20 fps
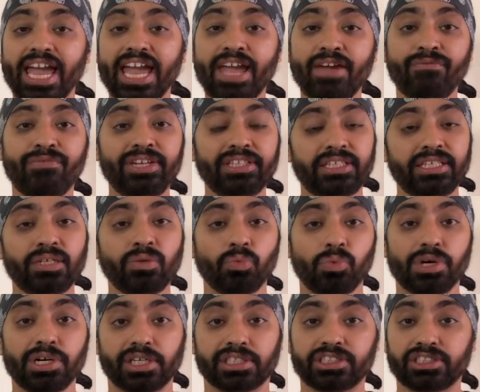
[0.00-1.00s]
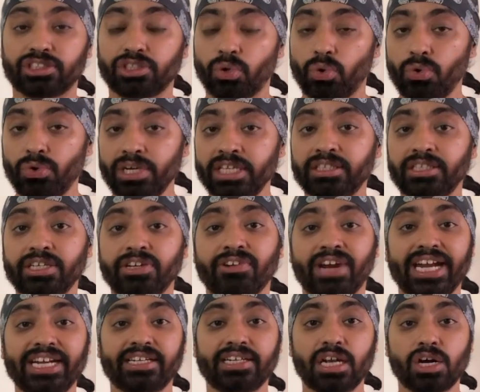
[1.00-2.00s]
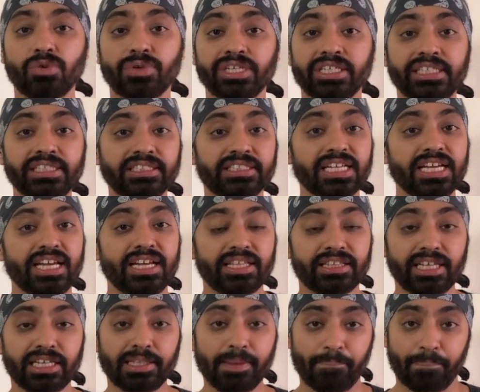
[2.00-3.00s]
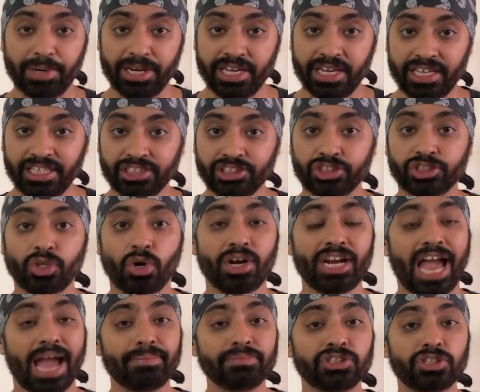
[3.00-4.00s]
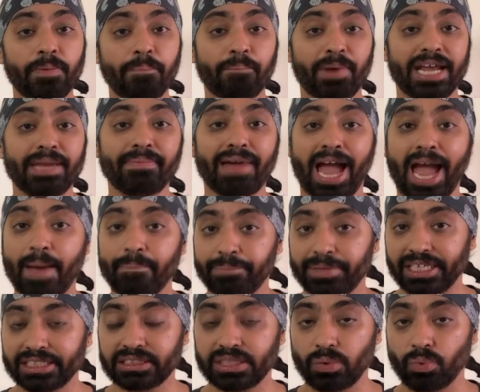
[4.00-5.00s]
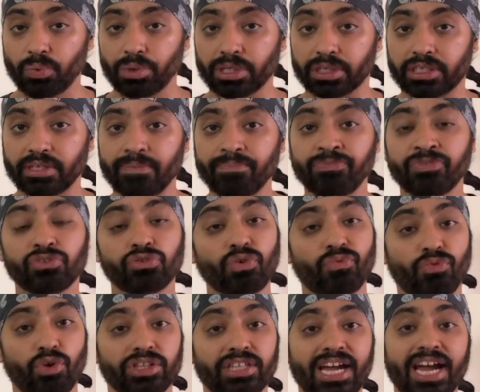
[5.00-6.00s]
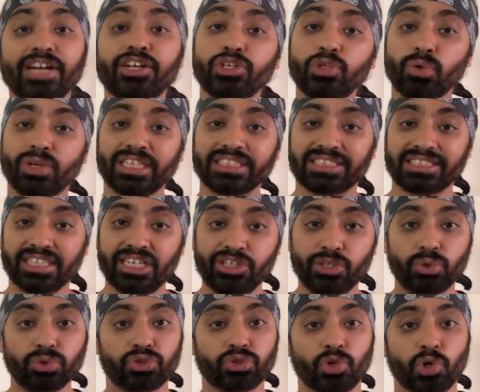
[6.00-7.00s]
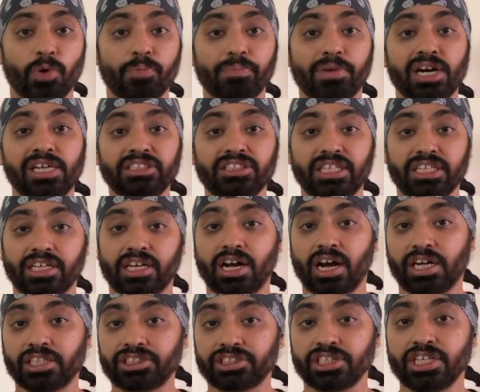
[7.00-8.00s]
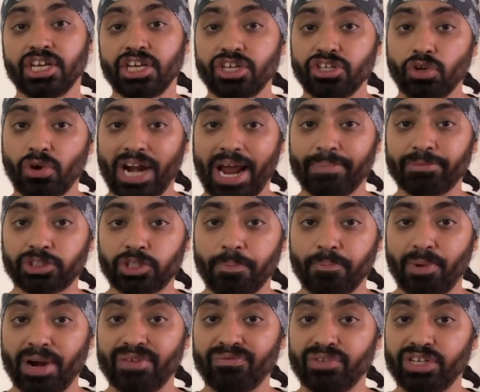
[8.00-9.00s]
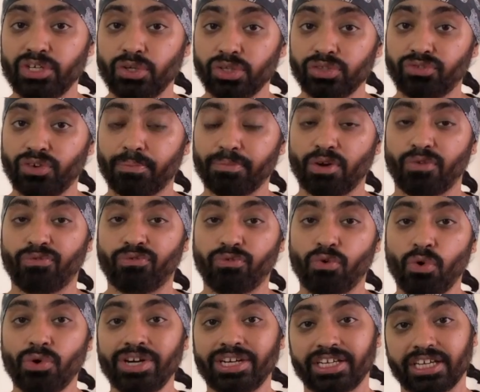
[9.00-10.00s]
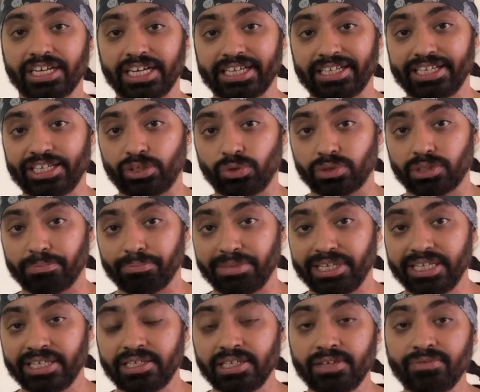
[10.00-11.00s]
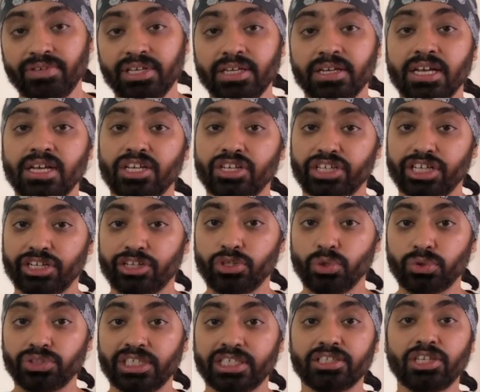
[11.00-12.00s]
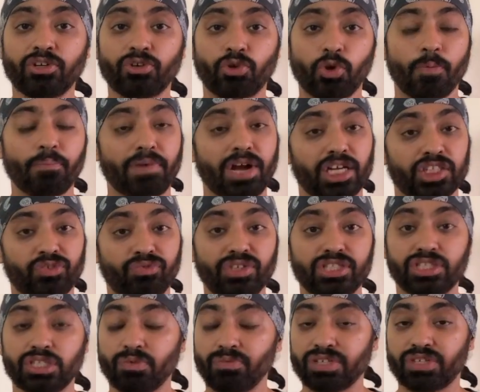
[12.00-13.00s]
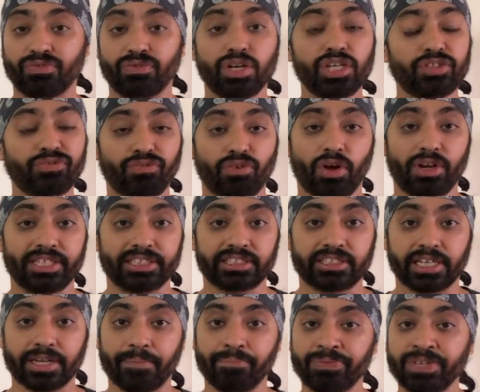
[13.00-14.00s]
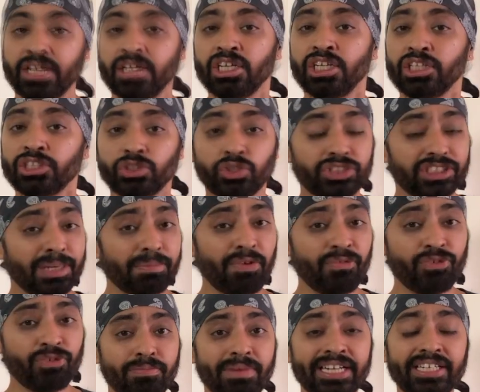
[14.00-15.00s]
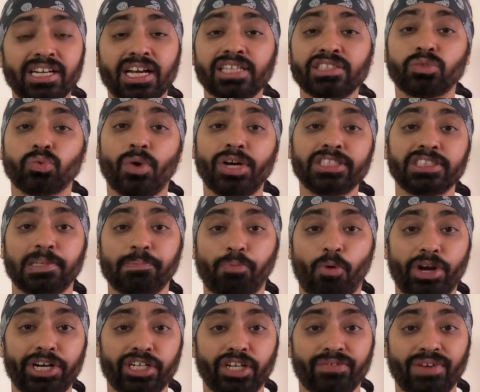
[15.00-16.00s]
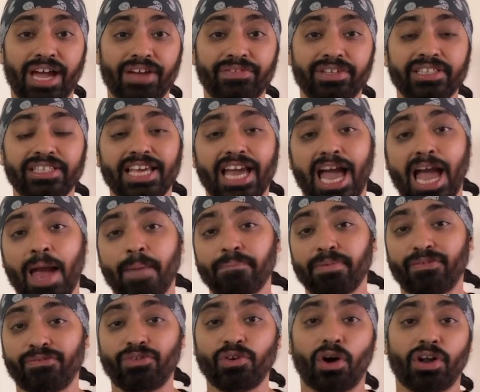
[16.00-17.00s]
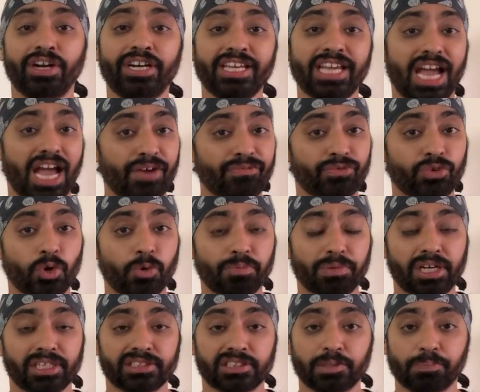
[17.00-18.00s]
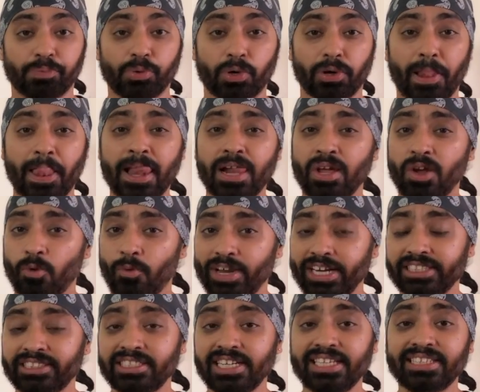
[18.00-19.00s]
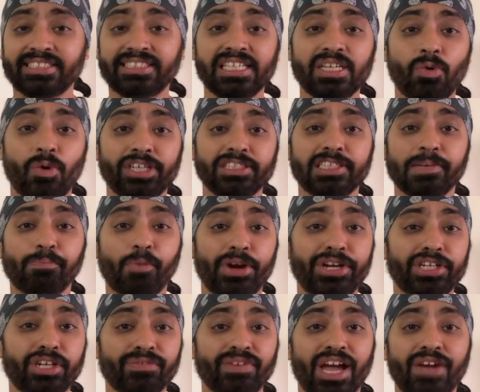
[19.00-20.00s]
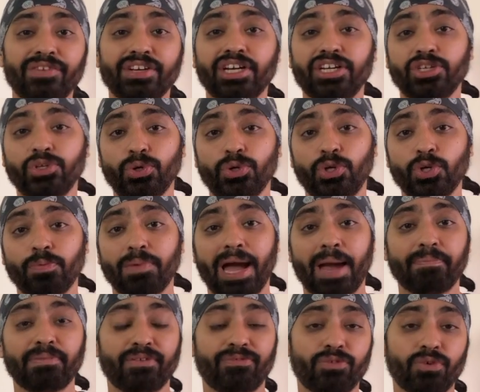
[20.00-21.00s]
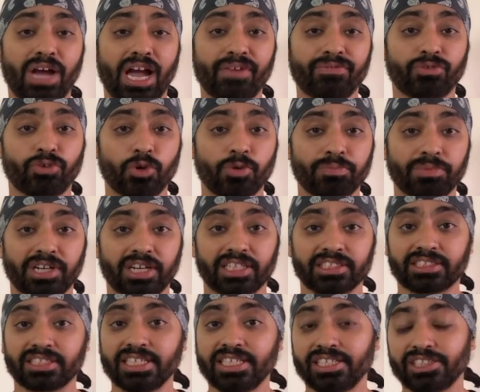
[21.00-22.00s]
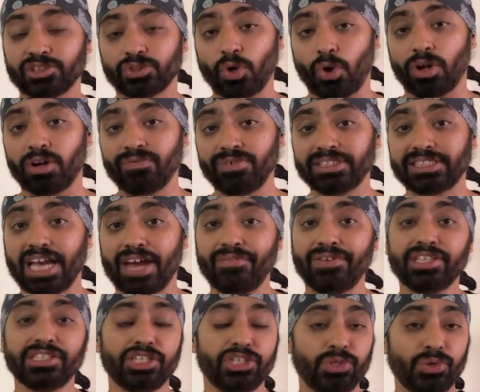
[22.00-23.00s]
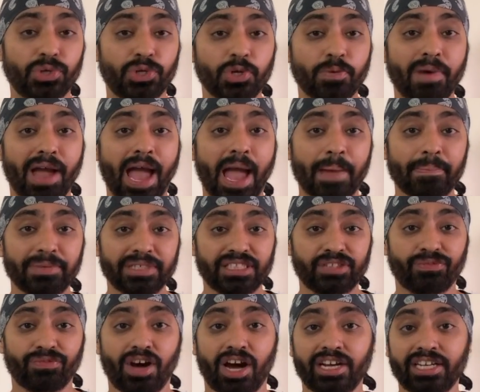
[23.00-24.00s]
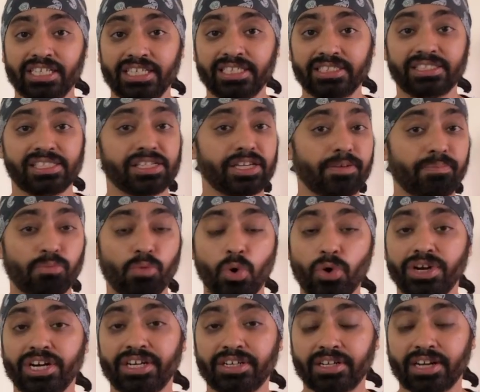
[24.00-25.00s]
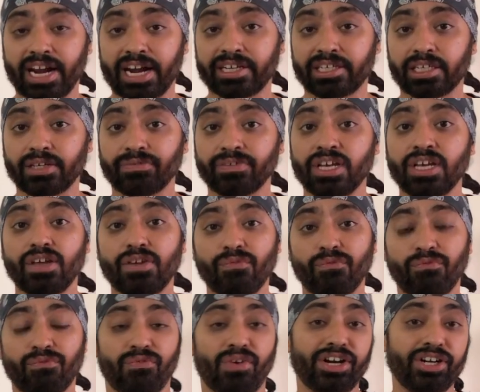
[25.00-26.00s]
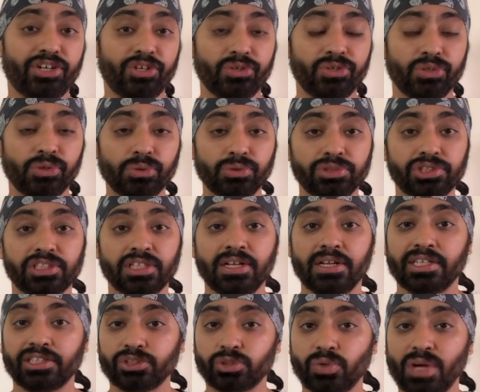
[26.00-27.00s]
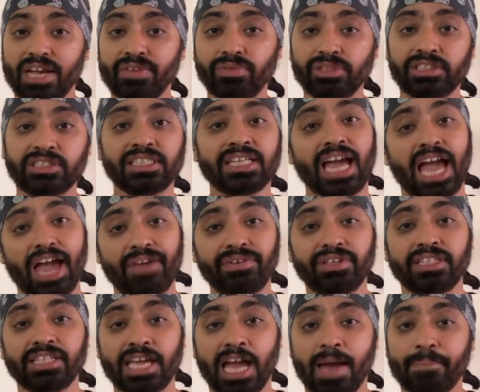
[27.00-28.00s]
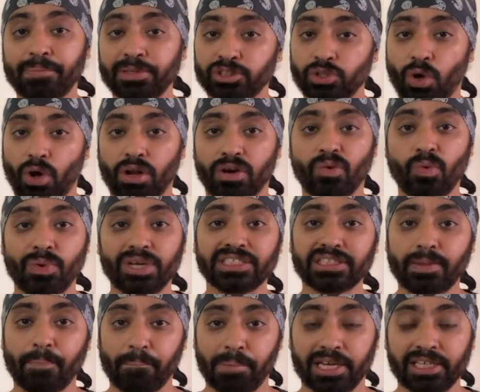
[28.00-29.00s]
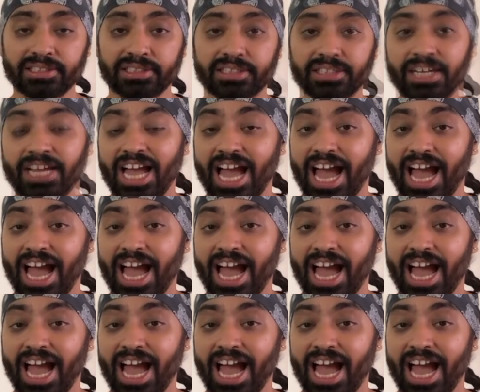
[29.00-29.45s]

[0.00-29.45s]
everything works the only thing right now is that the pre-installed amazon prime app doesn't work so for that you can still use chromecast and cast your amazon prime videos from your phone directly to the mi tv using the chromecast feature which works flawlessly so some might ask what is the point of having the app if you already have chromecast support well it's like saying what is the point of having a youtube app if you have chromecast so always having the youtube app is far easier more interactive fun to use so i would say having the app is always a plus